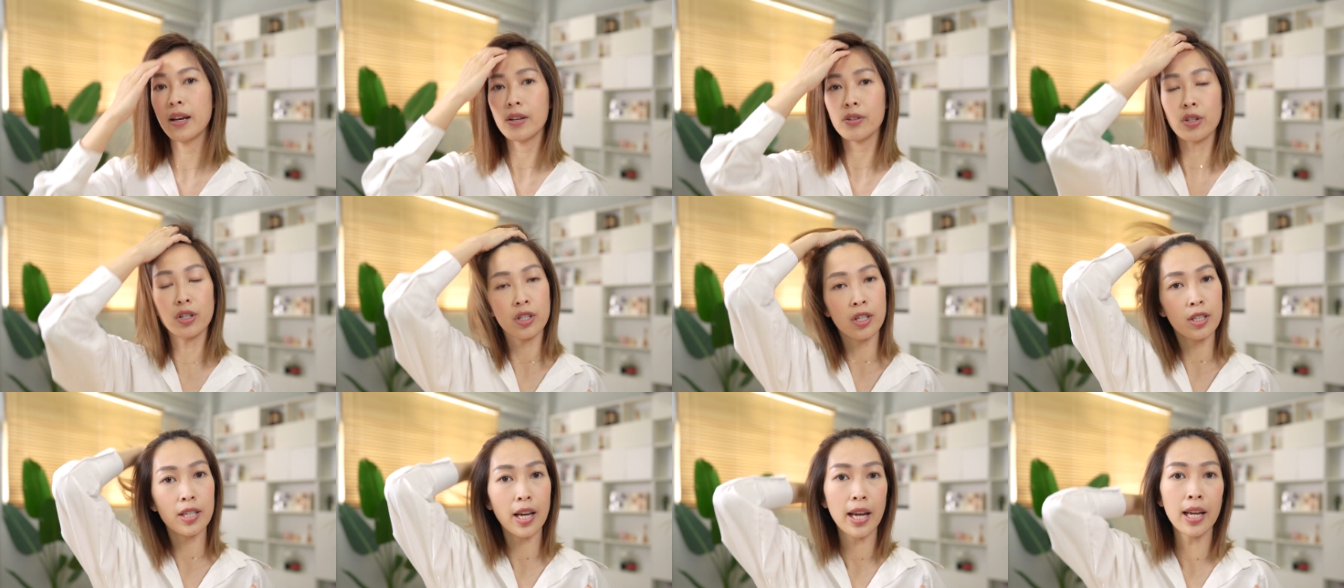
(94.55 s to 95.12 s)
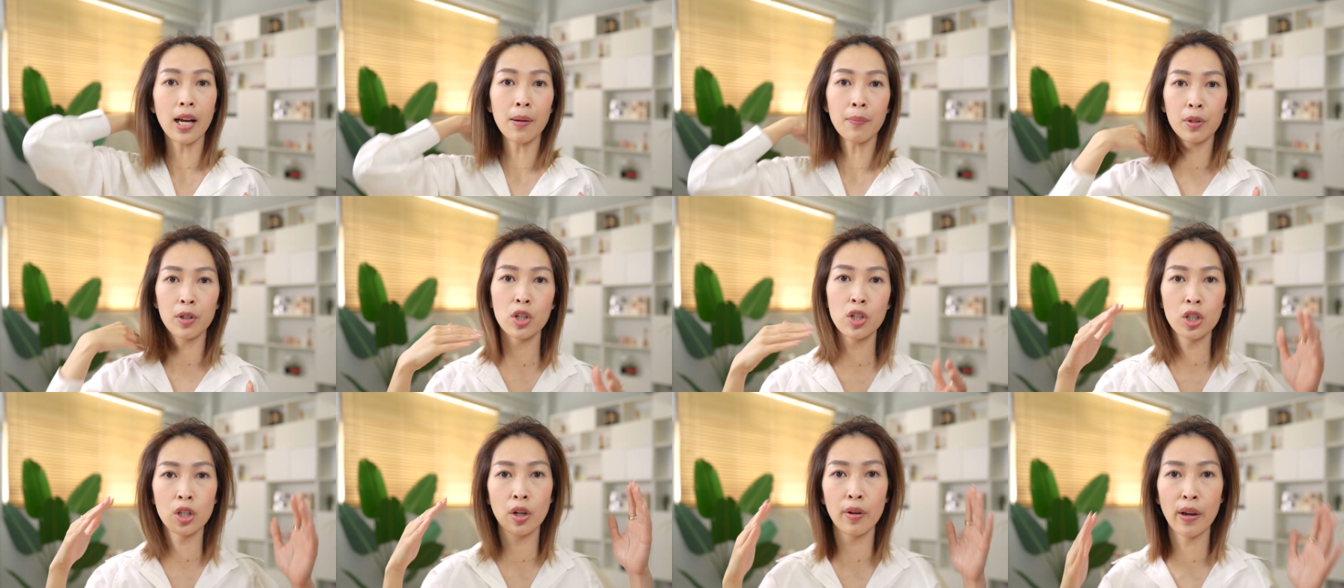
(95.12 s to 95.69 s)
So today I'm
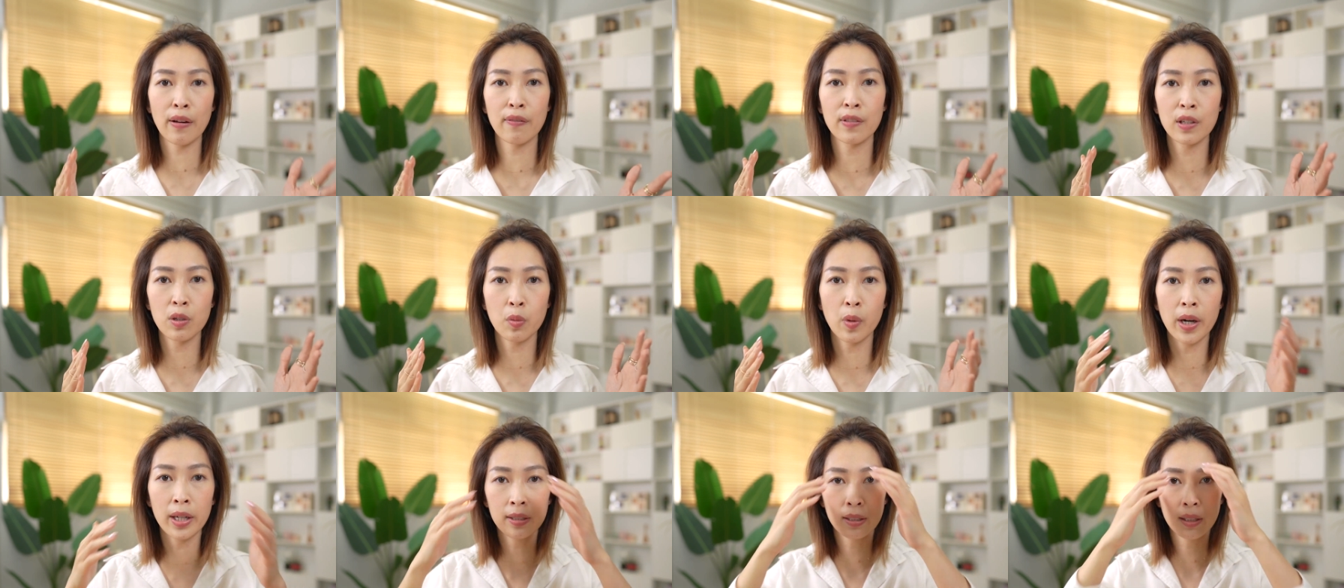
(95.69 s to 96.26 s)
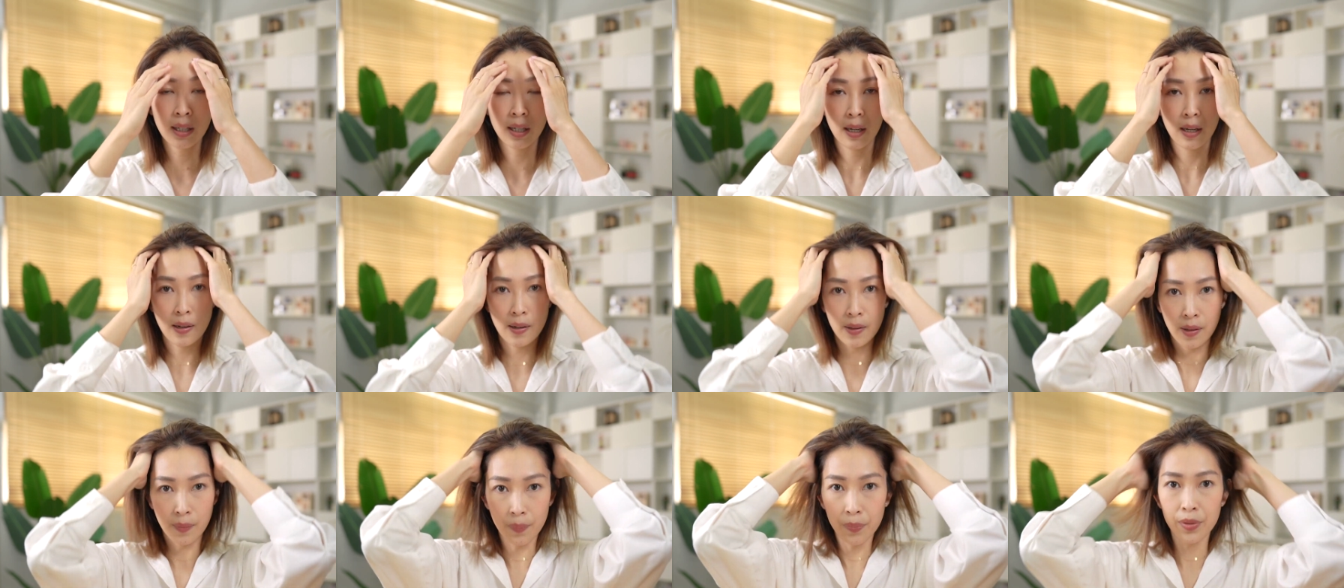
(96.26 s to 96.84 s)
going to show everyone
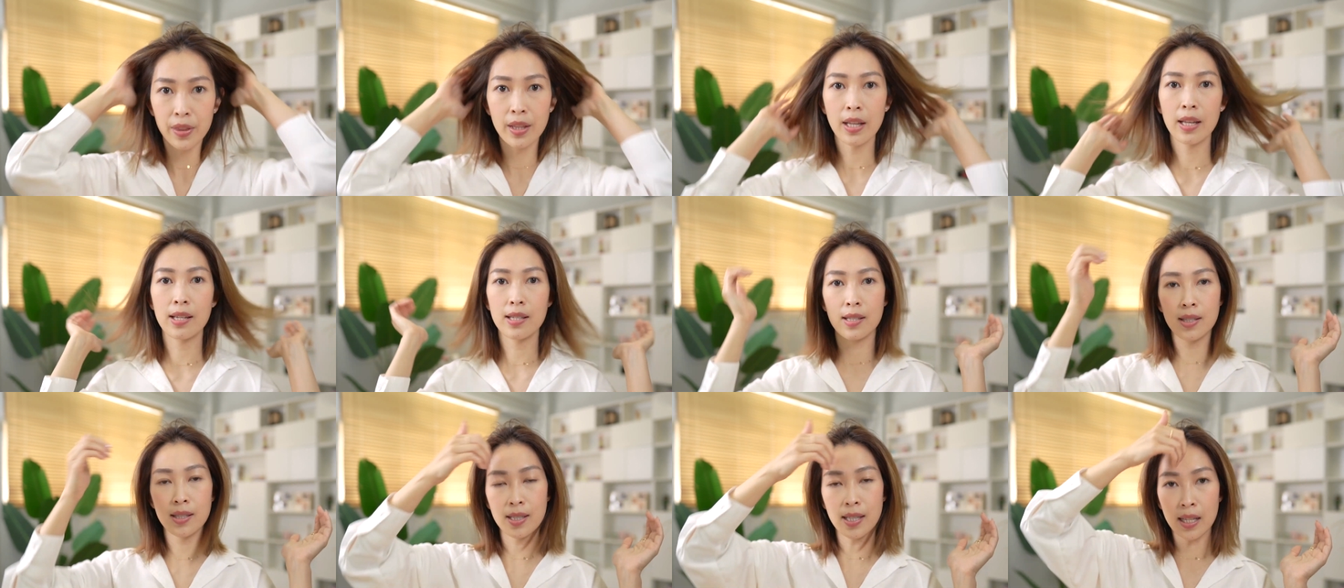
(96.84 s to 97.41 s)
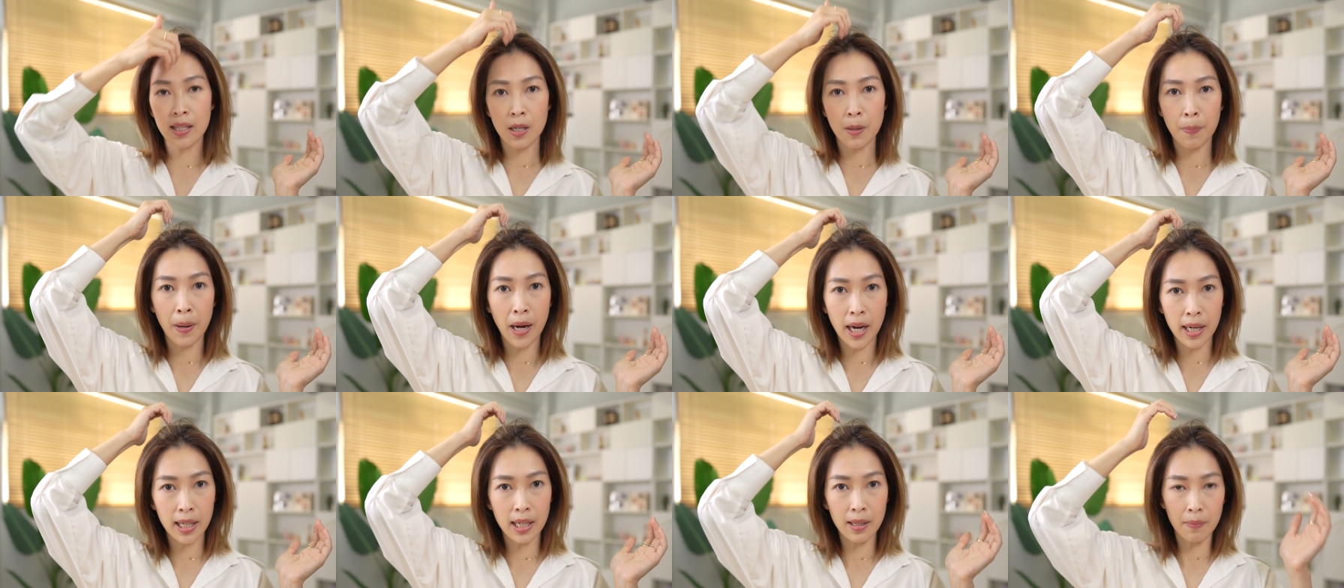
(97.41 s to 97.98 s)
center
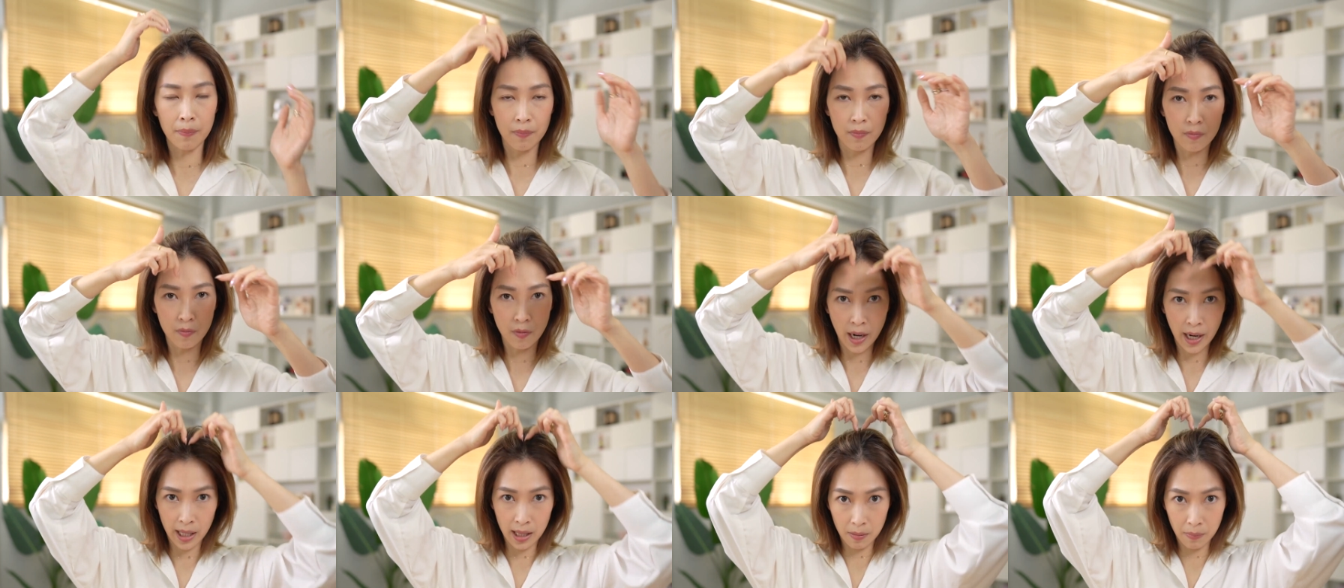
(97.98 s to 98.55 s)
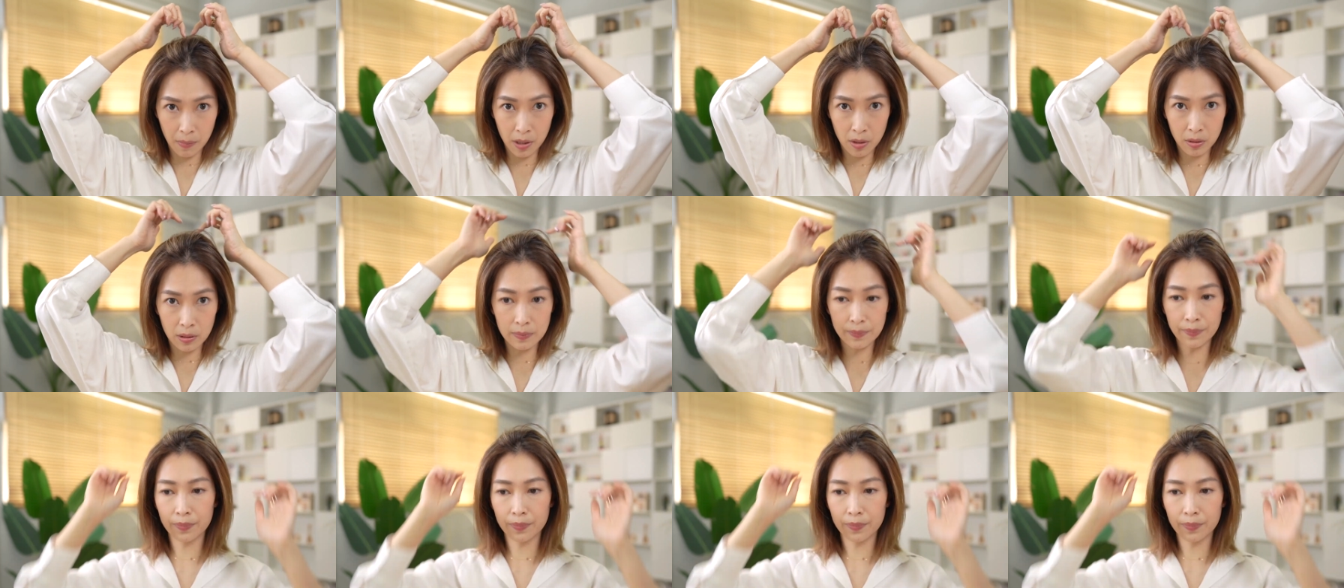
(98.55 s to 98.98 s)
parting right in the middle.